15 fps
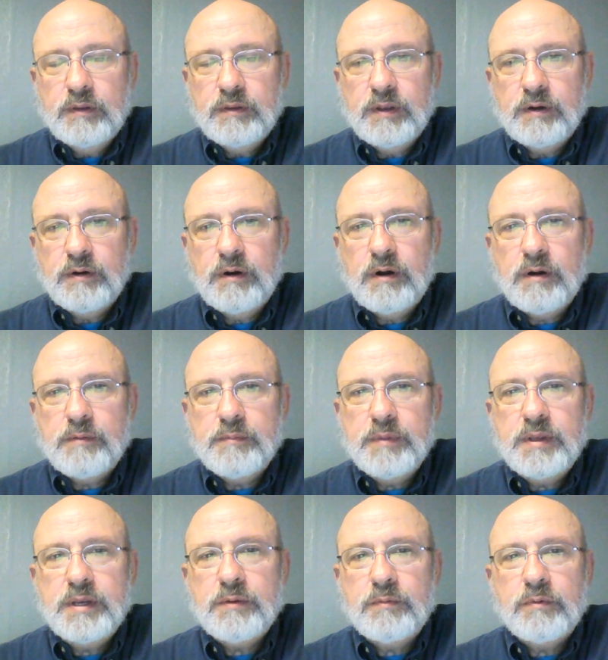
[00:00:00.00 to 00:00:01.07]
There are
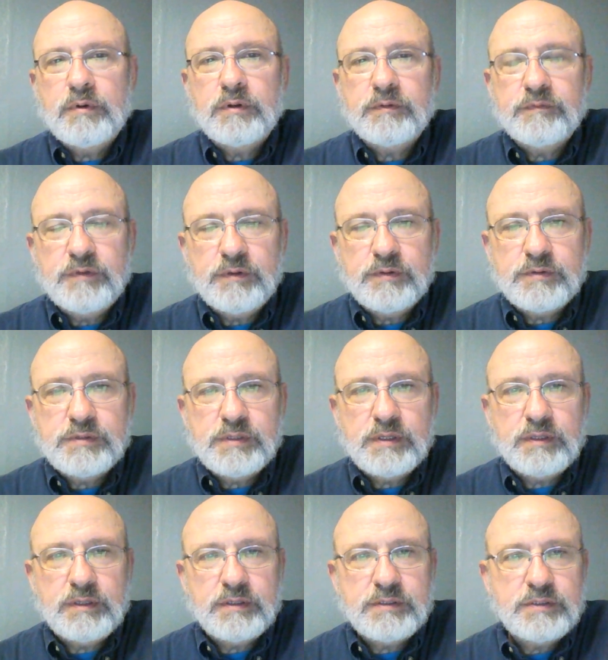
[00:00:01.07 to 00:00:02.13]
many worldviews,
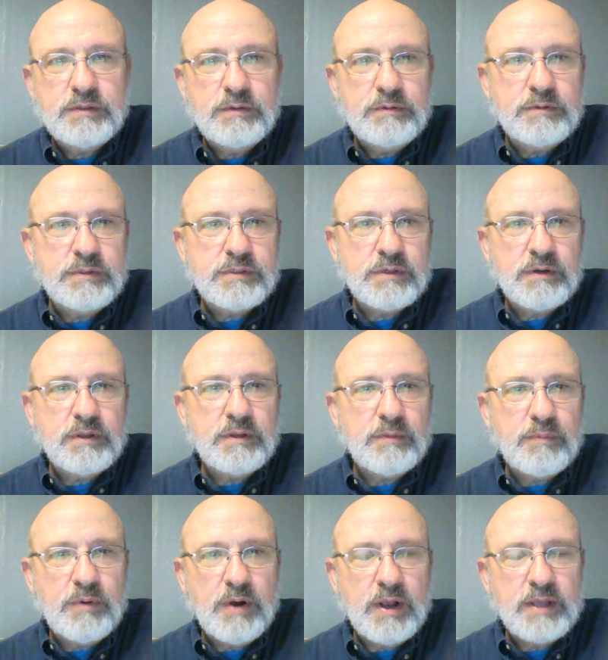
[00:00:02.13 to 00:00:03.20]
and the students are in
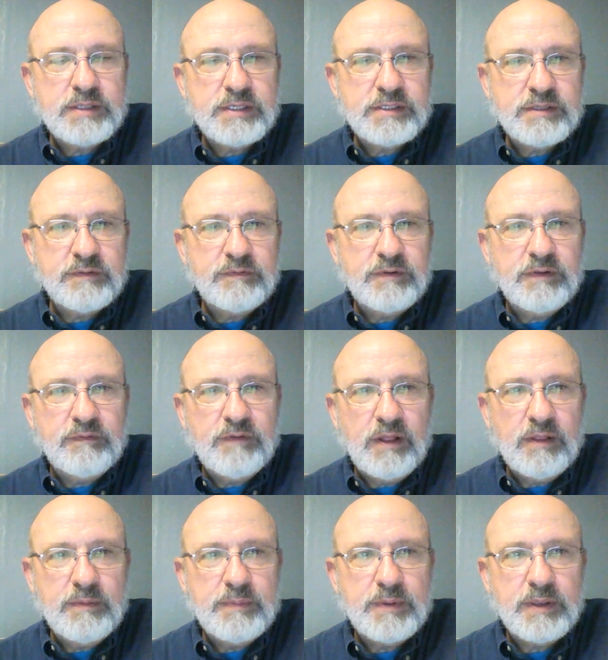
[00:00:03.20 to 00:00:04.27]
the process of
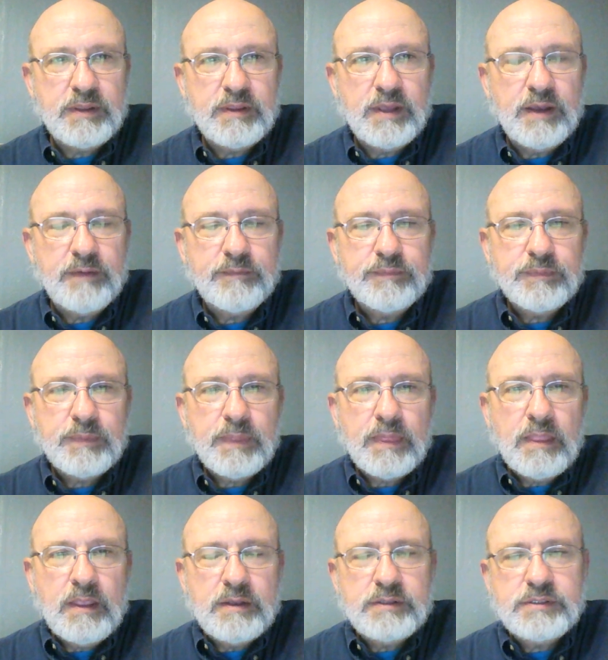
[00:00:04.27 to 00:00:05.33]
developing that.
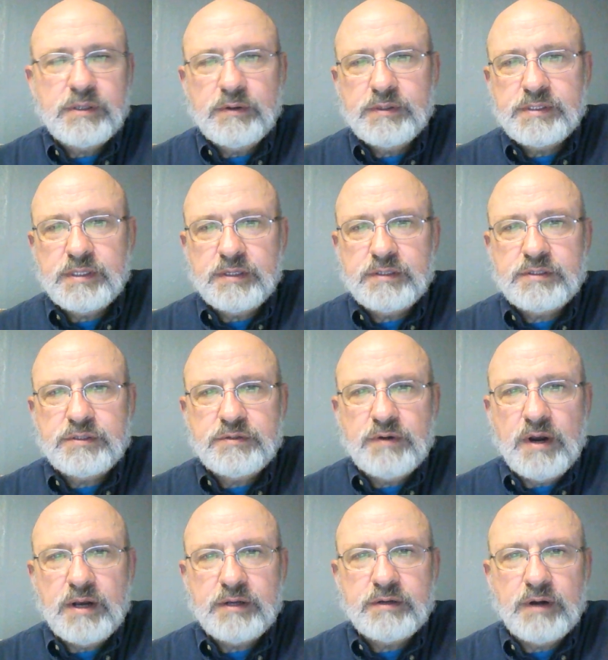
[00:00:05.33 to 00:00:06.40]
So as an
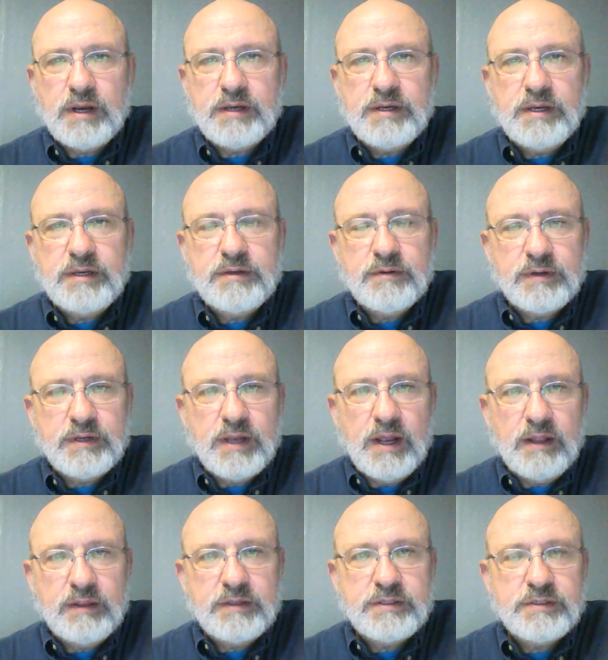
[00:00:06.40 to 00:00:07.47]
instructor, I need to
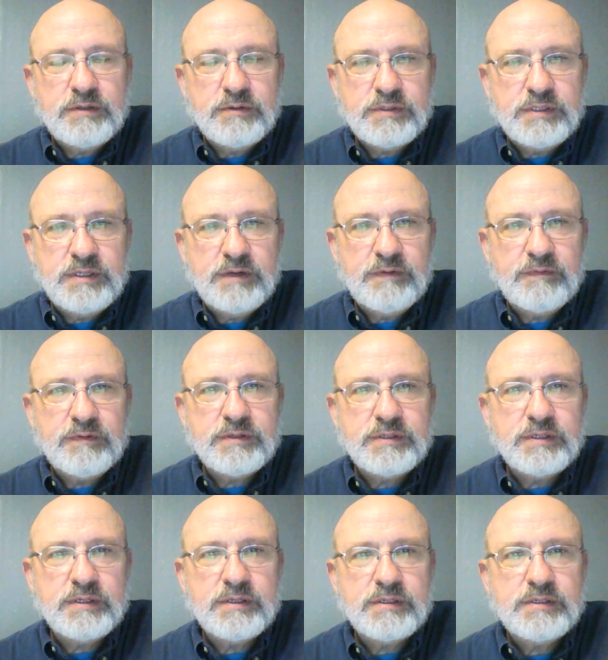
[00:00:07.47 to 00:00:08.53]
acknowledge those
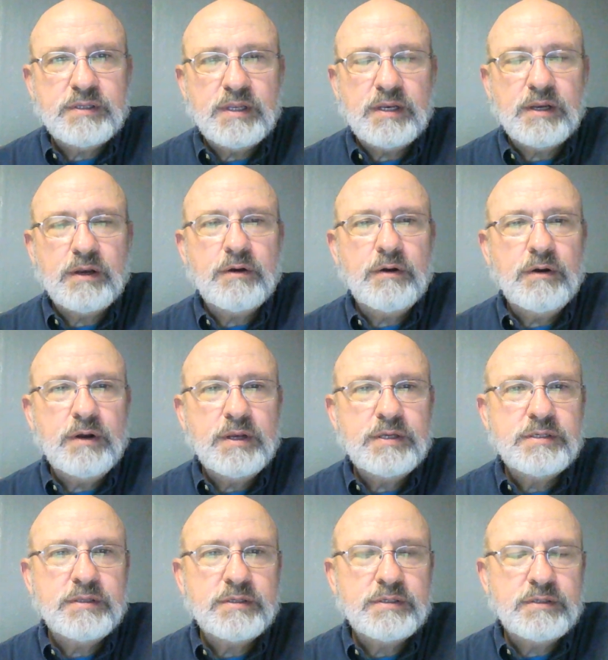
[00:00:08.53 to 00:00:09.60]
differences and
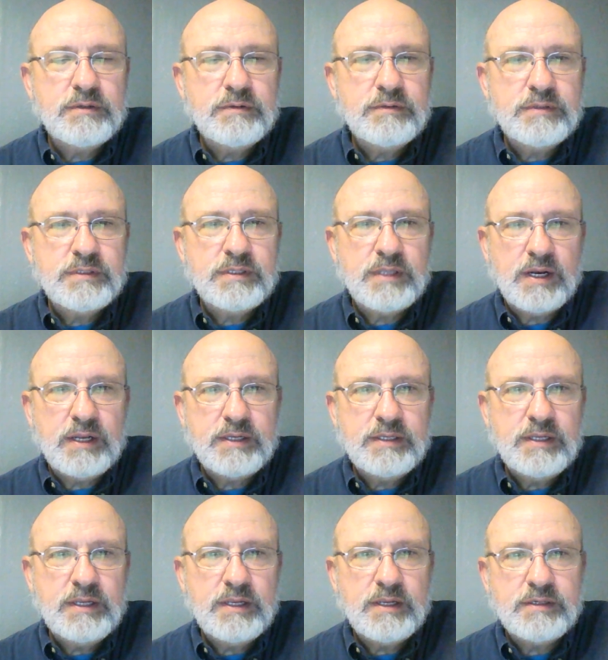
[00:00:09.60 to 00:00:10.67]
encourage the students that I
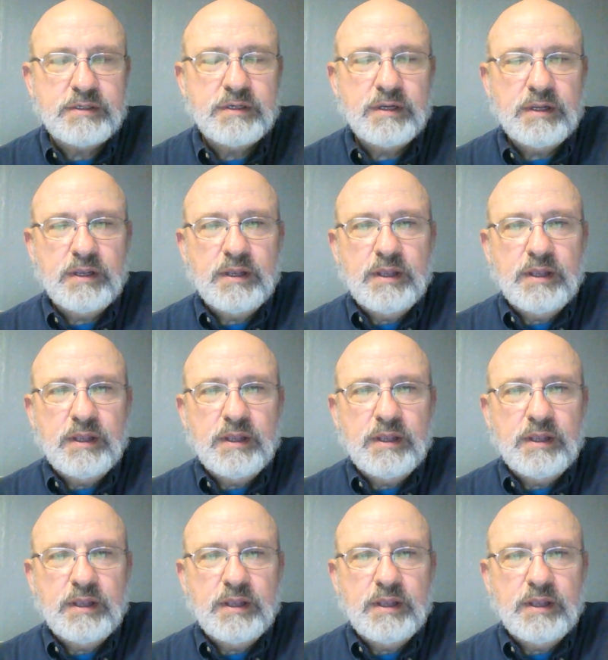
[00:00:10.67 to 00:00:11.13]
teach